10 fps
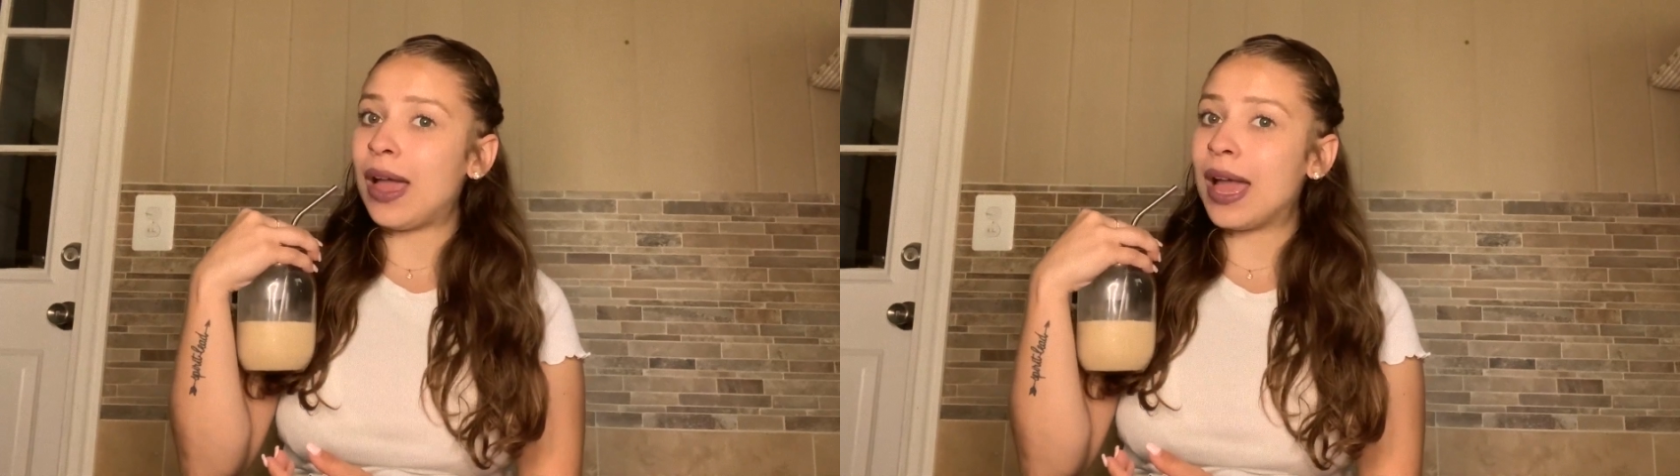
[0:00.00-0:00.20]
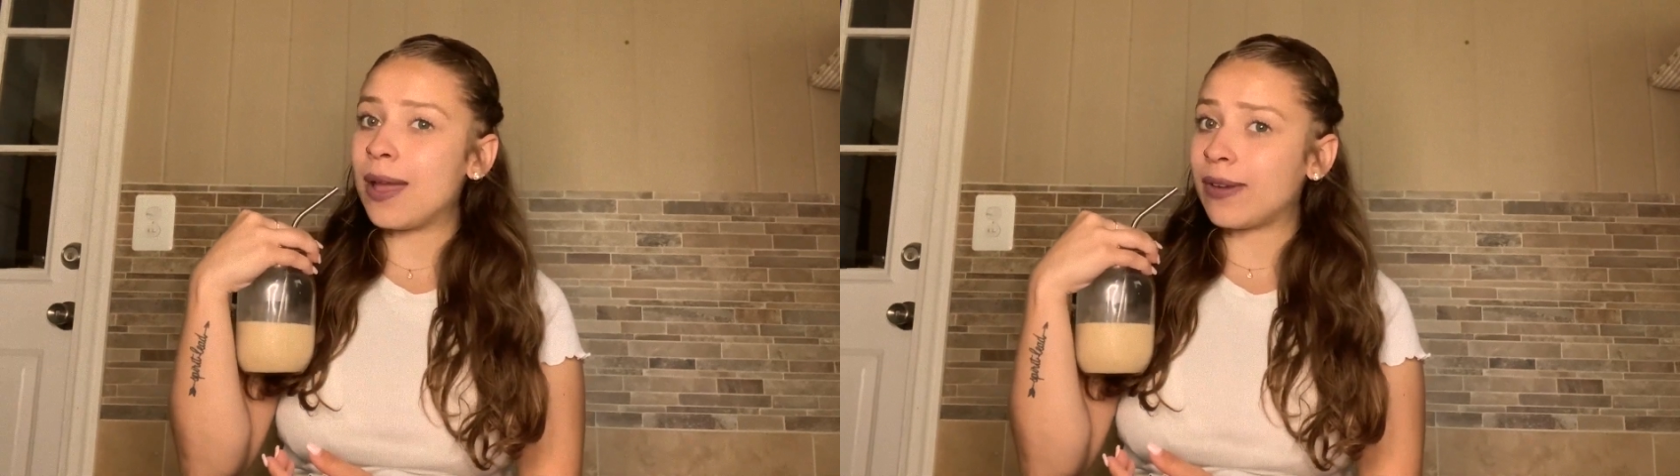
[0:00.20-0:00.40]

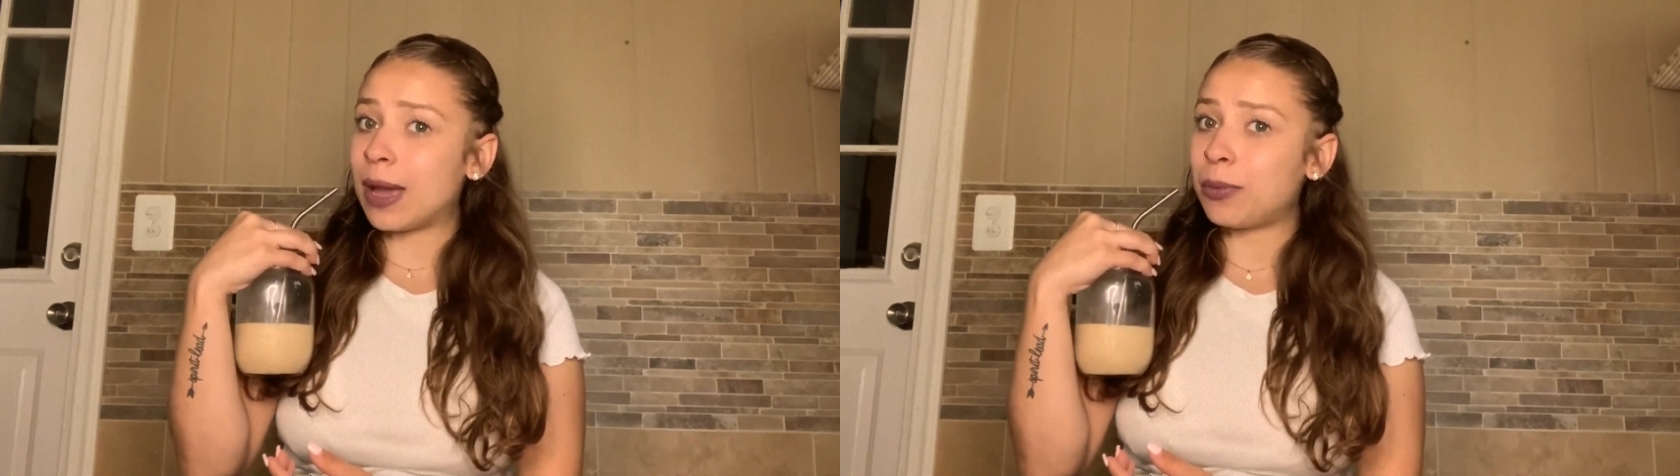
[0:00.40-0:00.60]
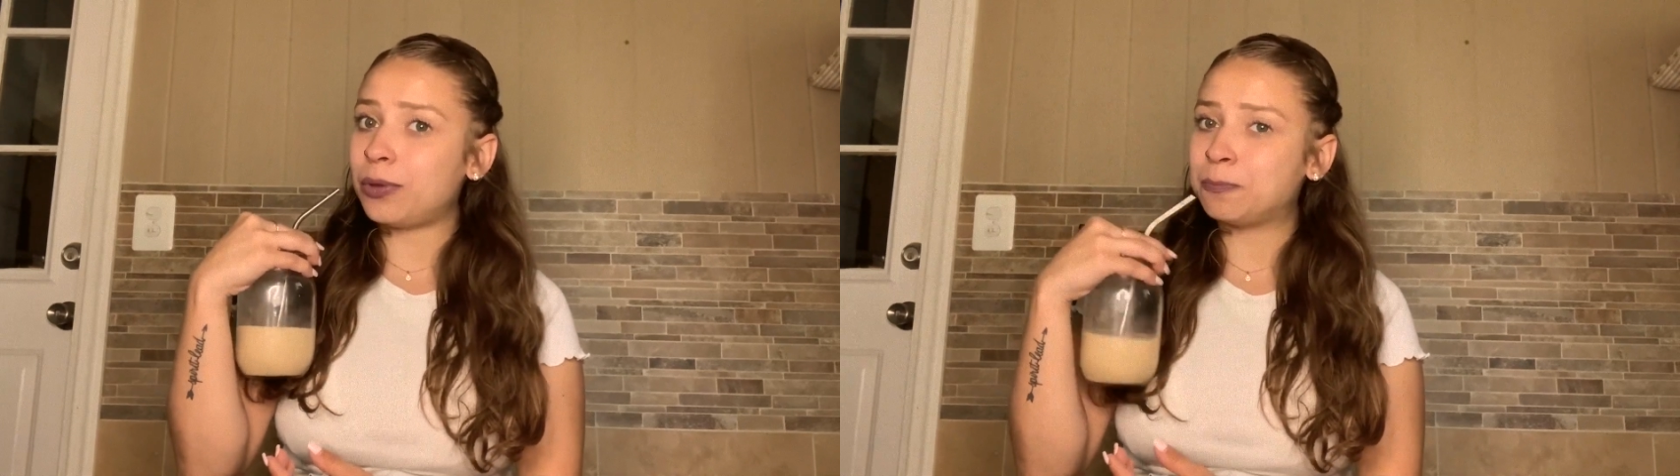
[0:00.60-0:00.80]
I have a
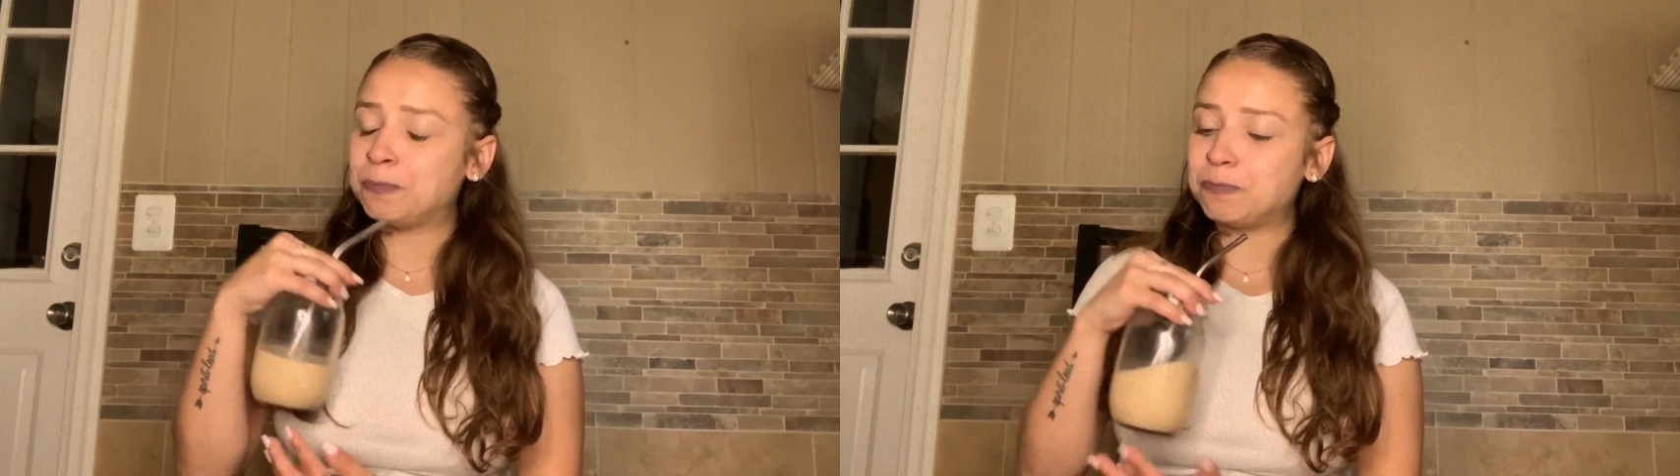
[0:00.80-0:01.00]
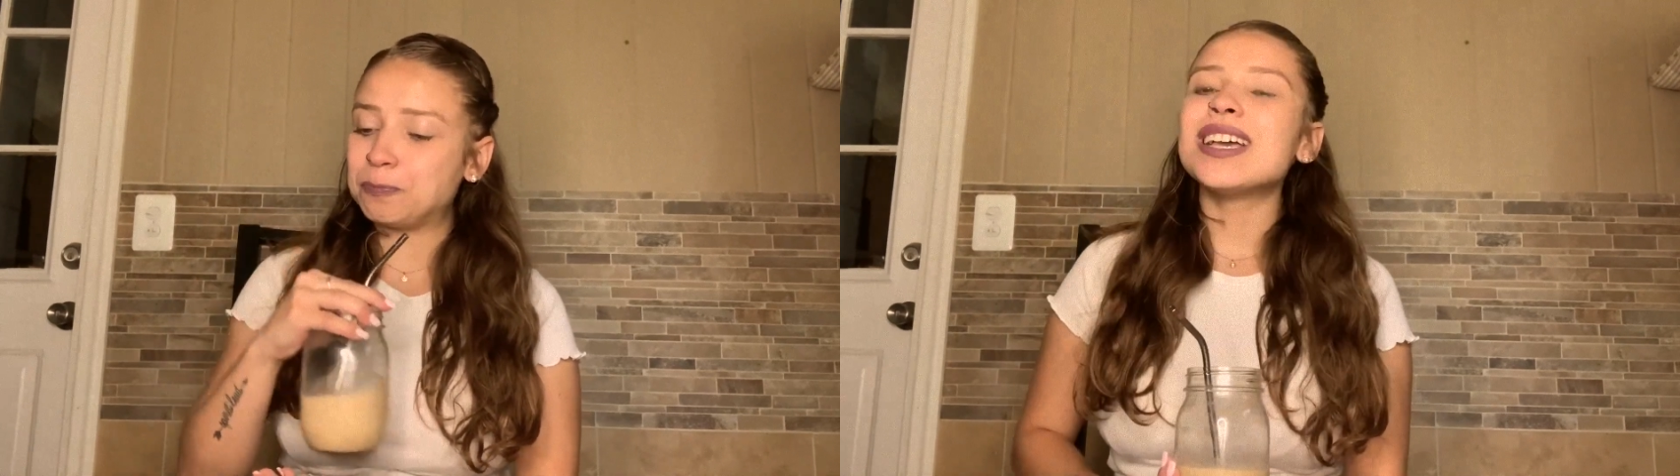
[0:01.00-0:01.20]
couple.
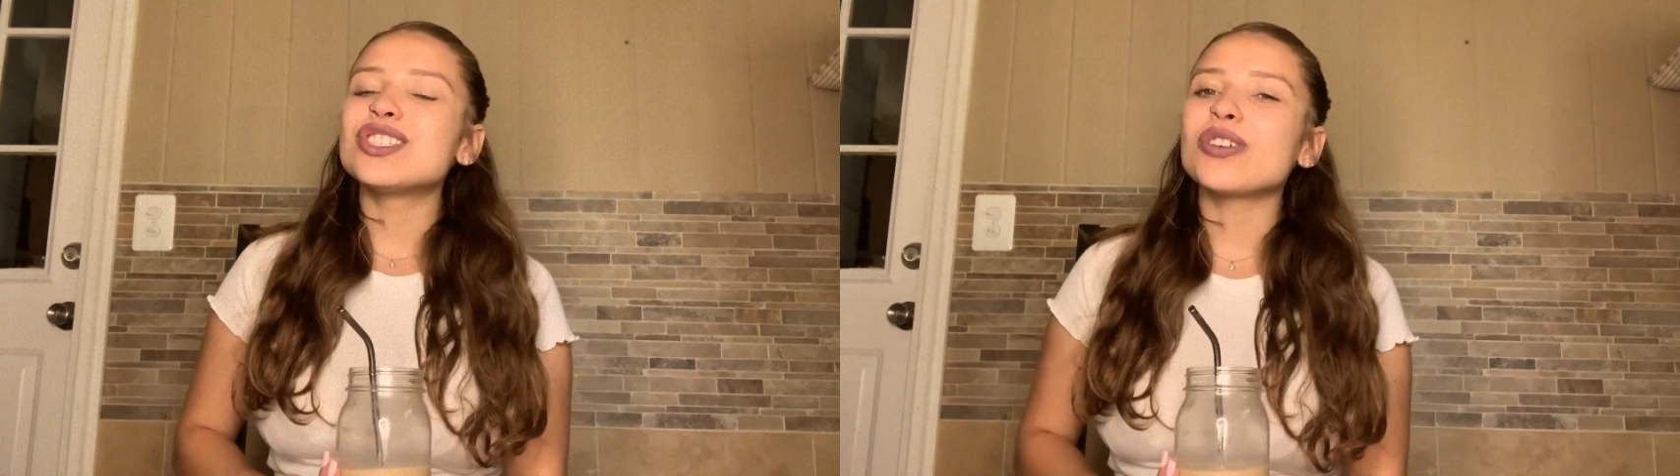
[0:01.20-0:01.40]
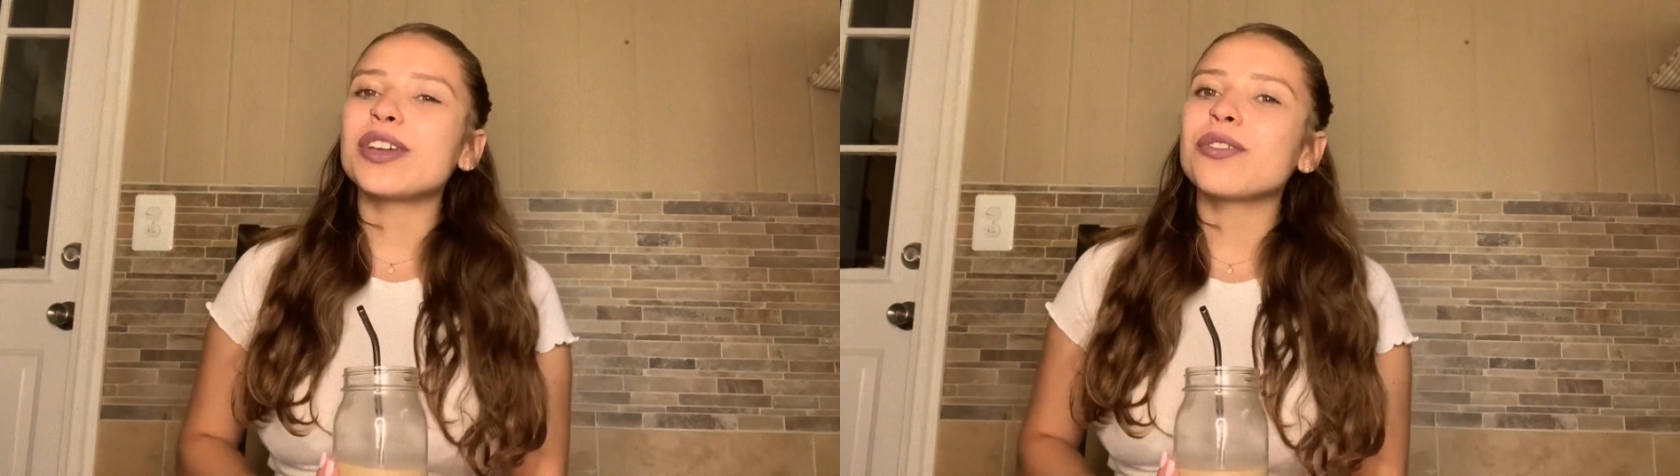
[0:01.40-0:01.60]

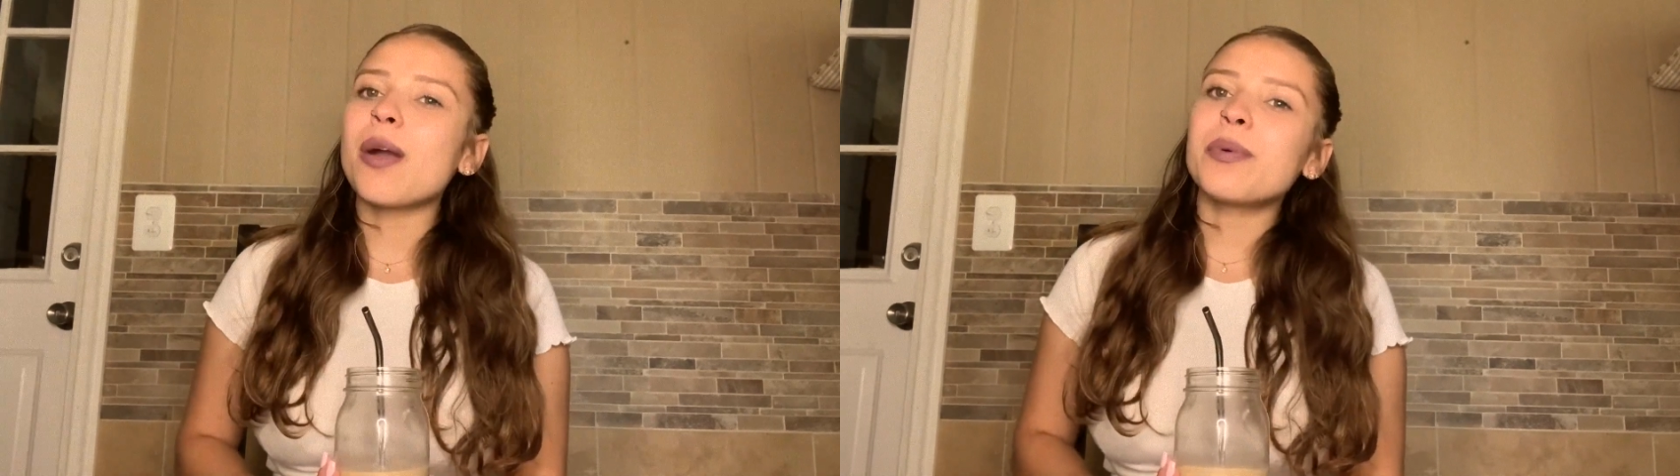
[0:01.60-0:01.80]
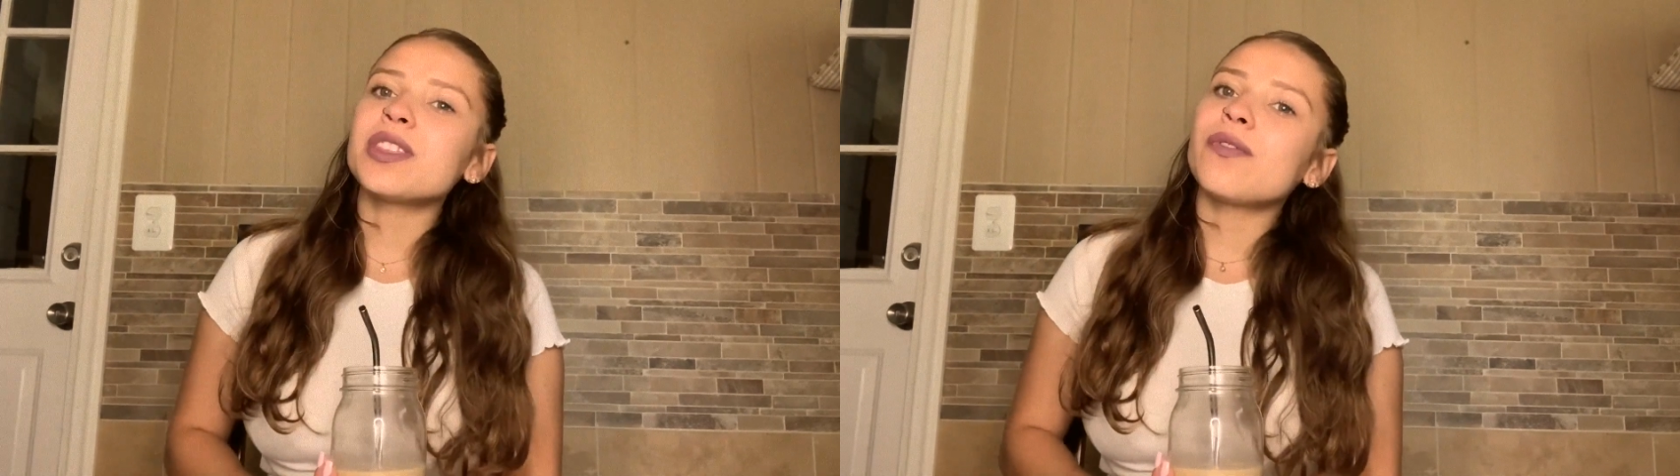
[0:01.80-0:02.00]
So I grew
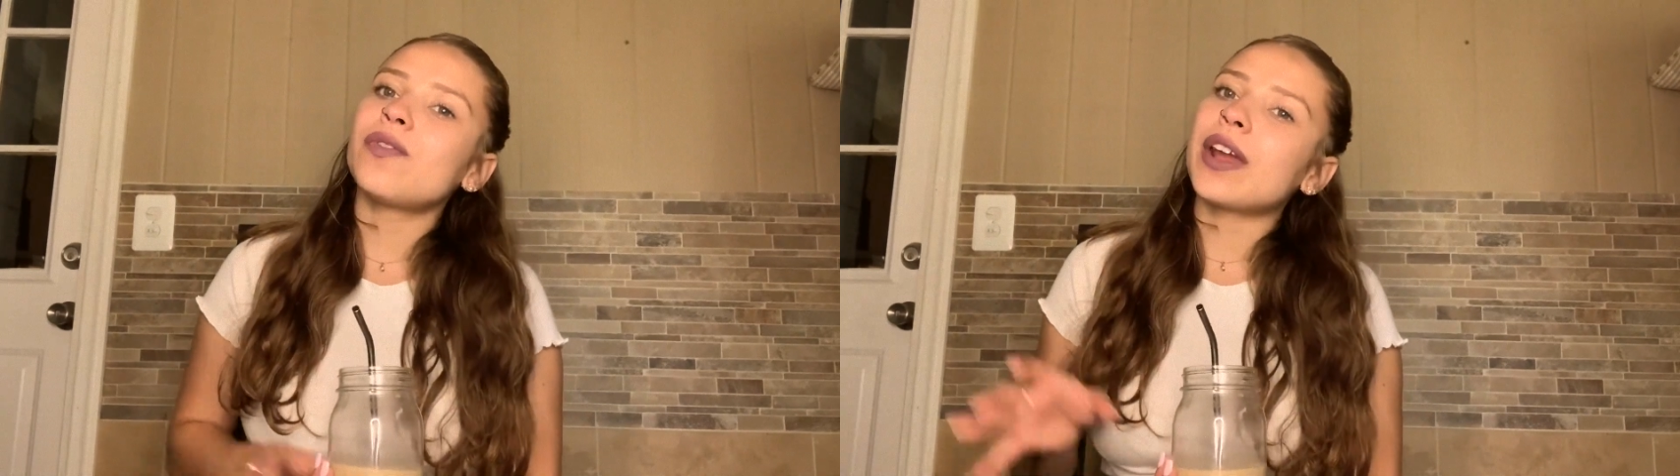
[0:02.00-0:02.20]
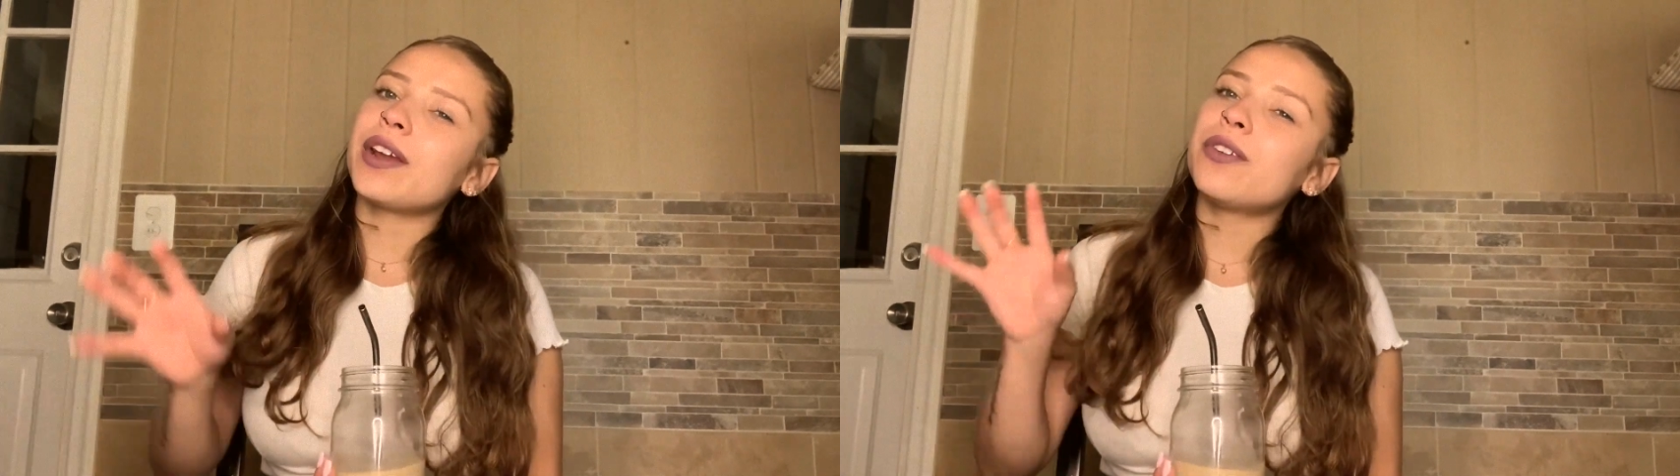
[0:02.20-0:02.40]
up with a
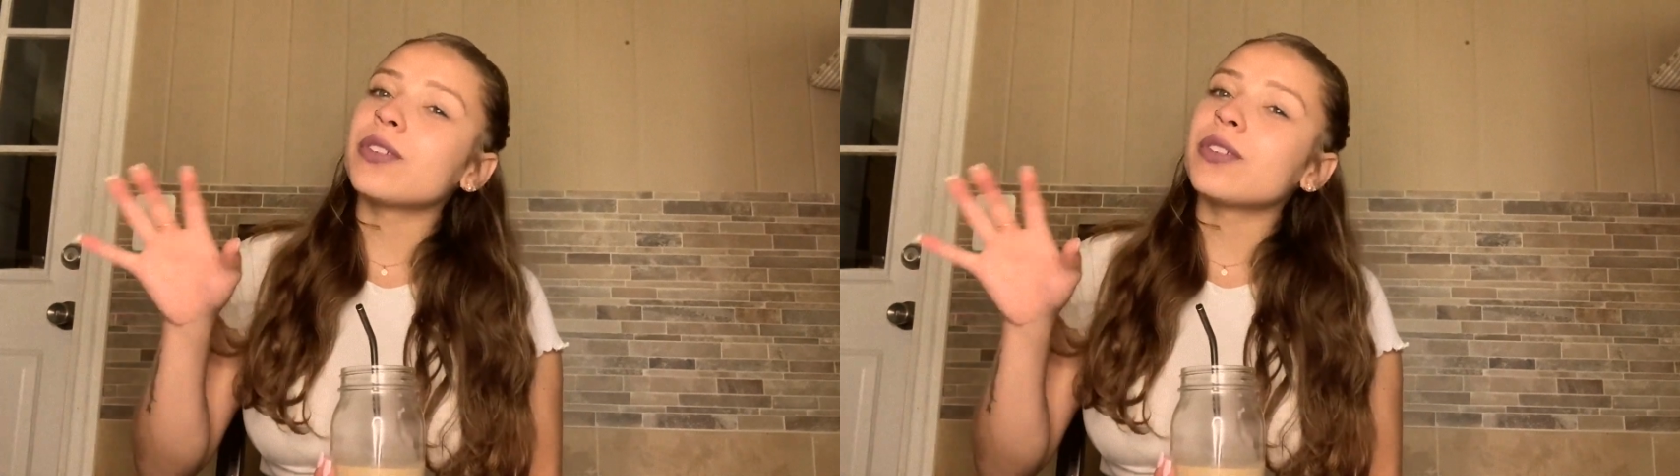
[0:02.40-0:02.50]
very